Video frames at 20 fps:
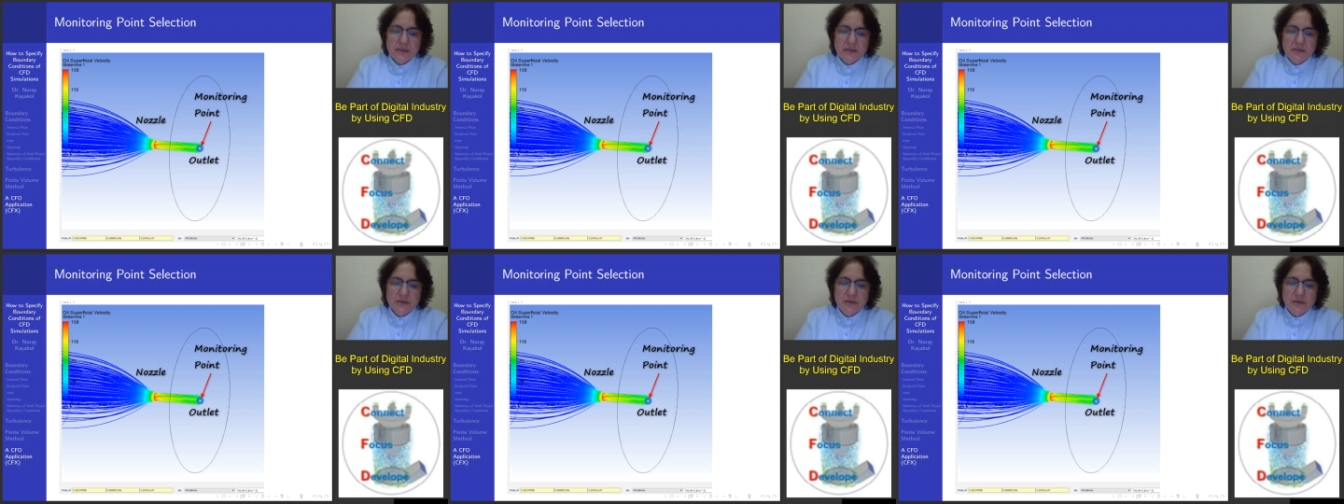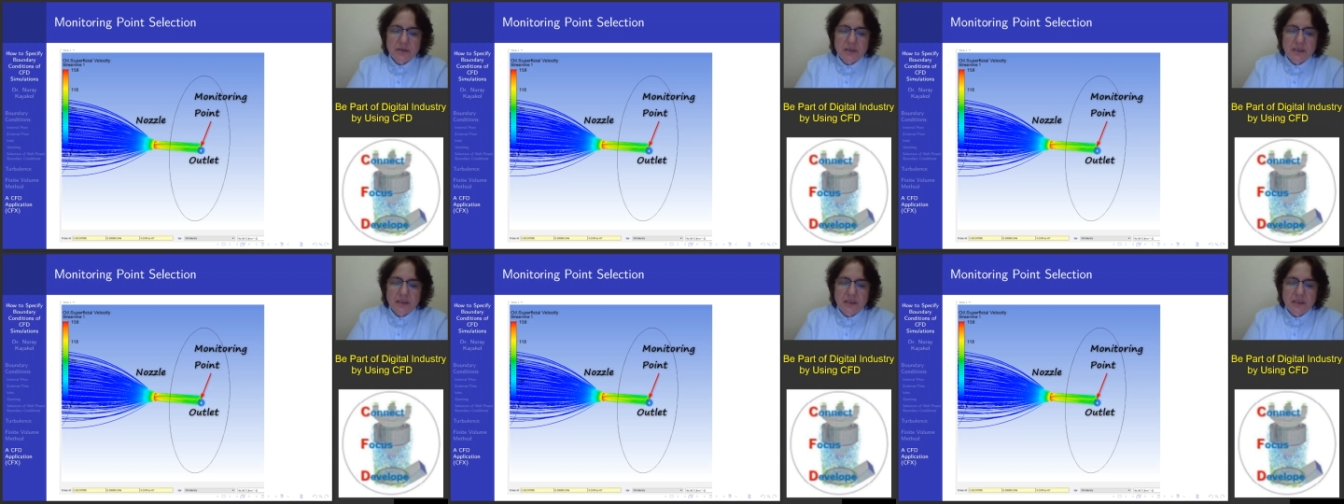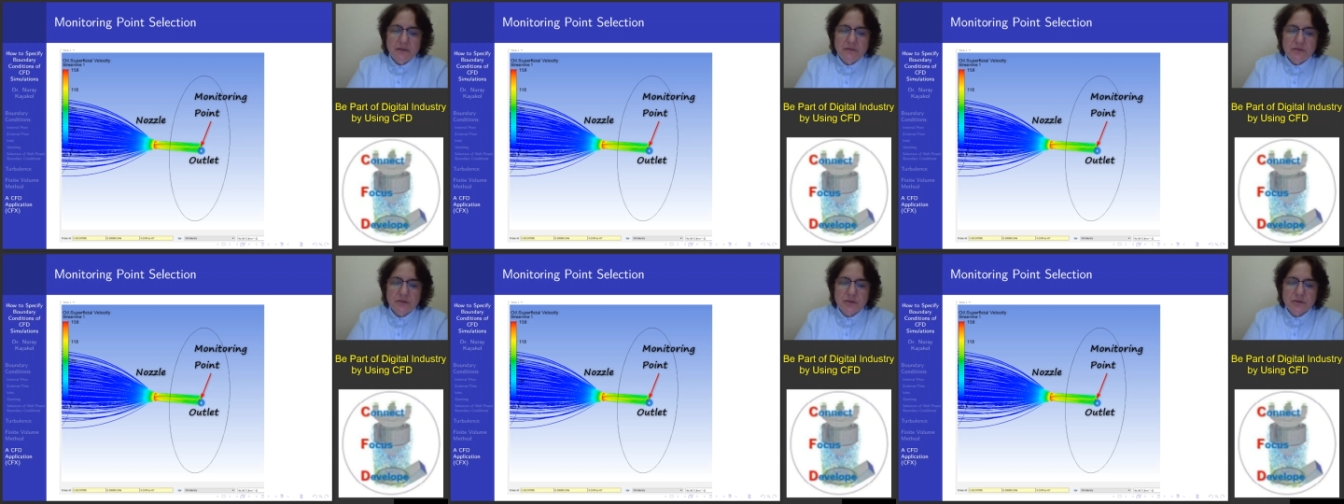So I
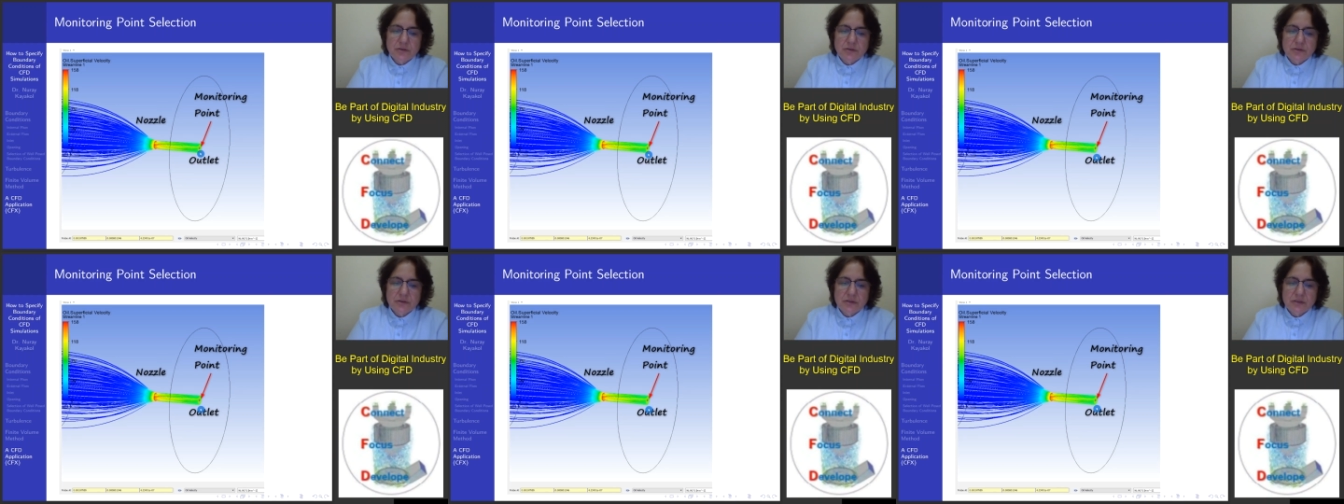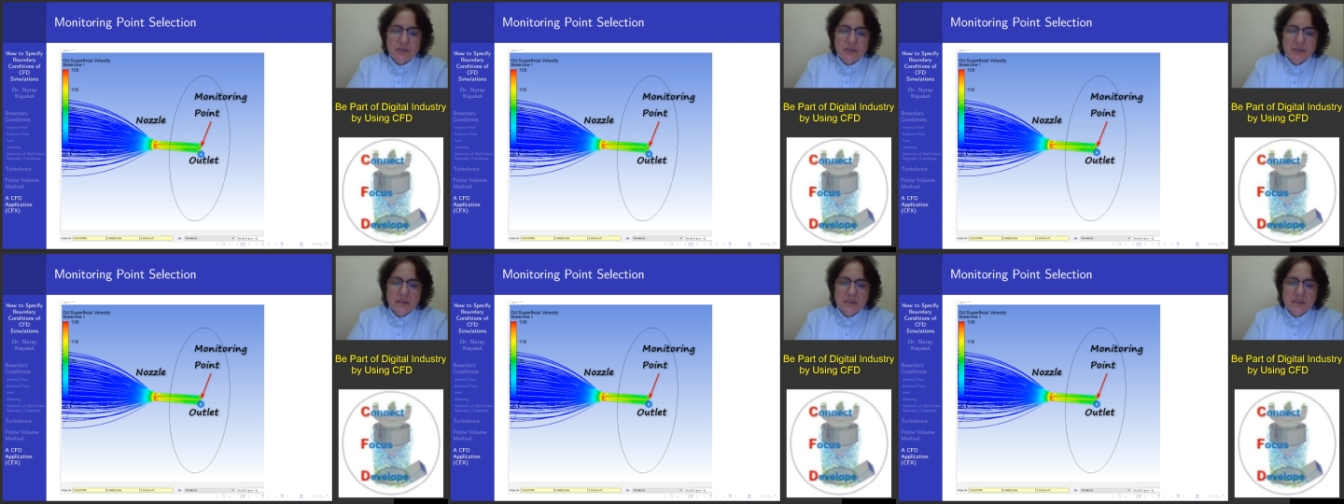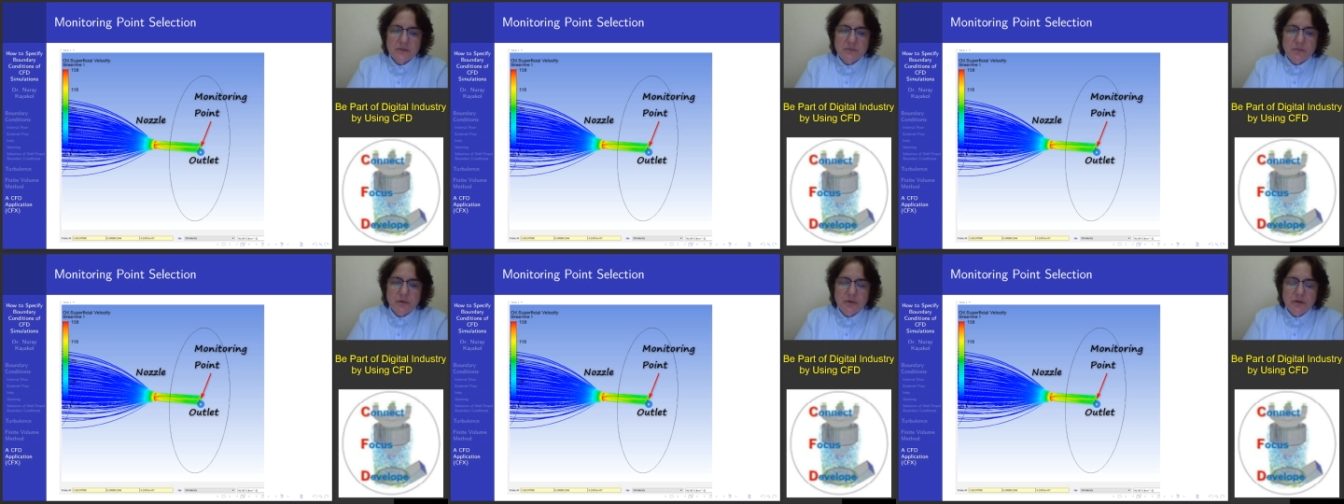have chosen this
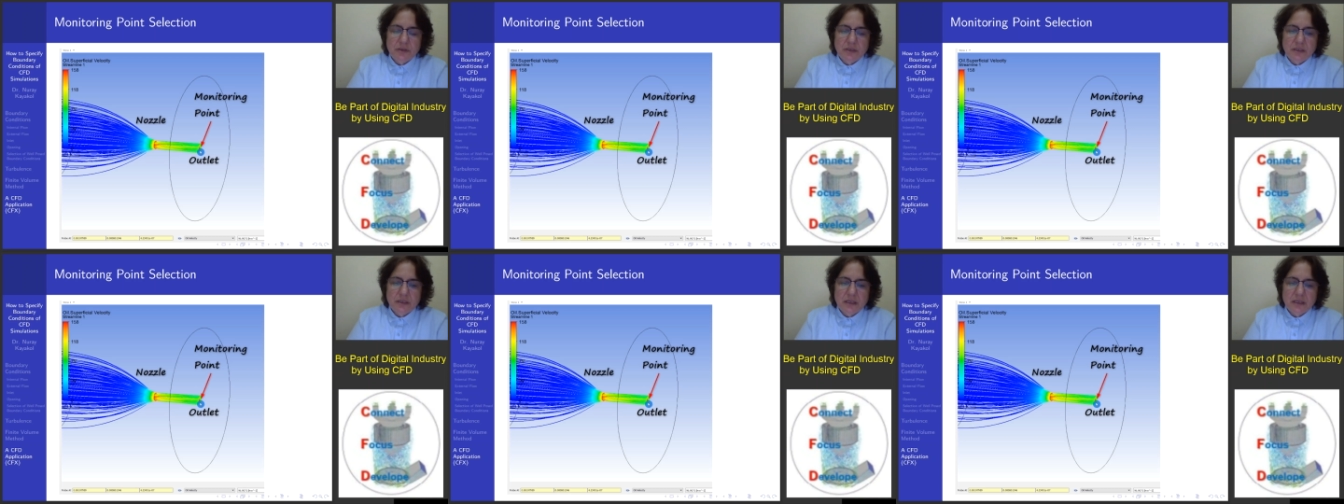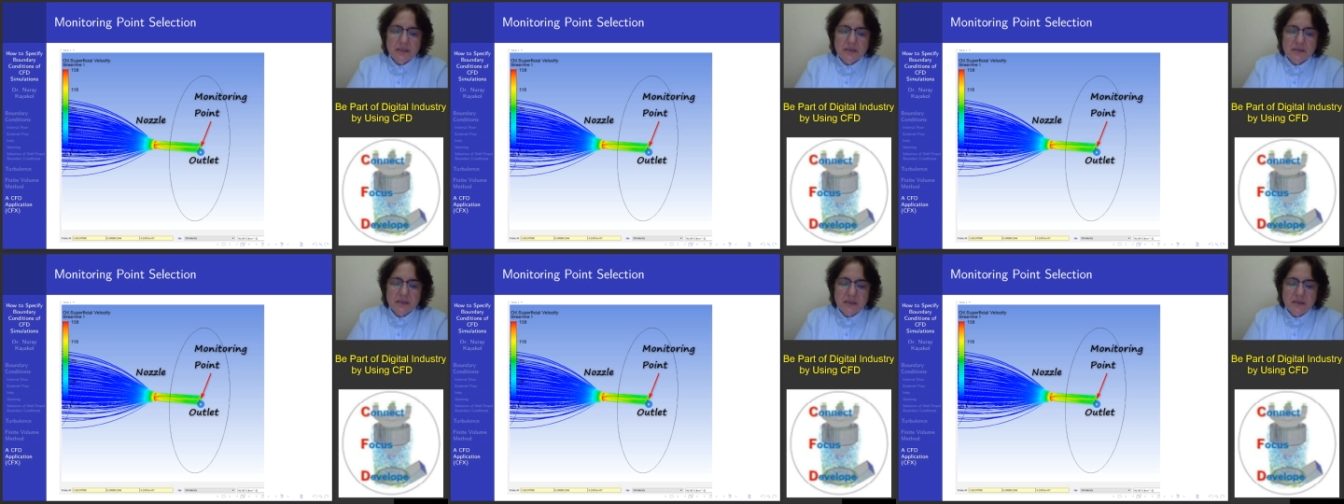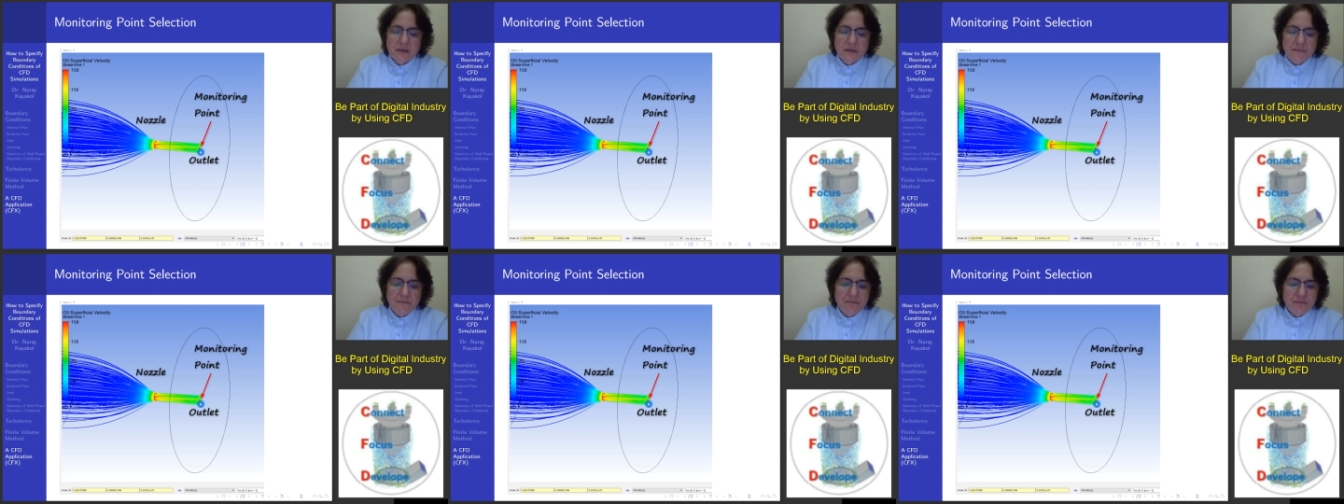point as
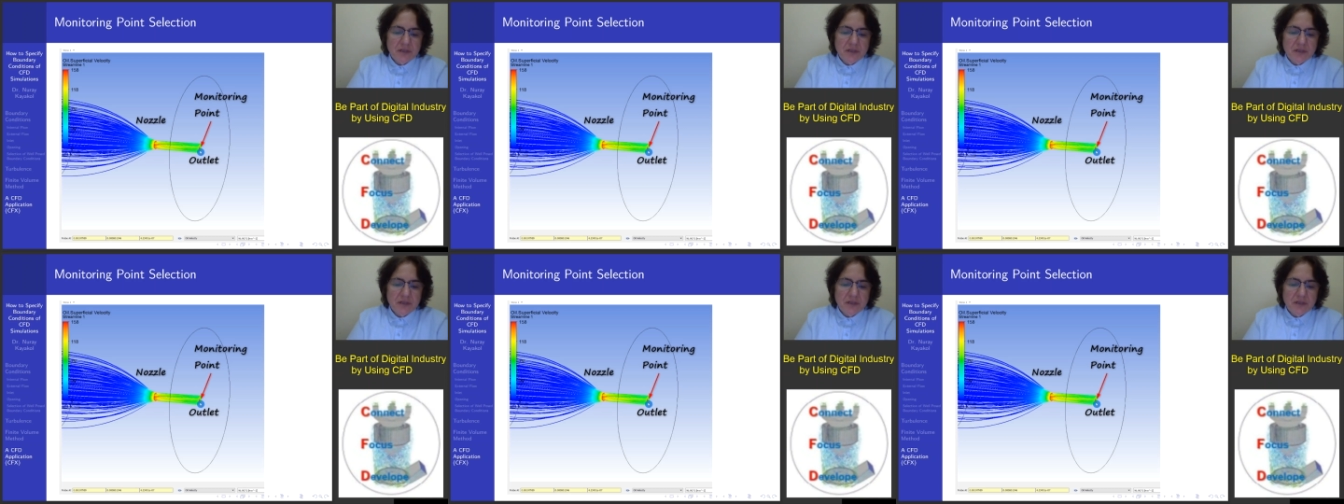a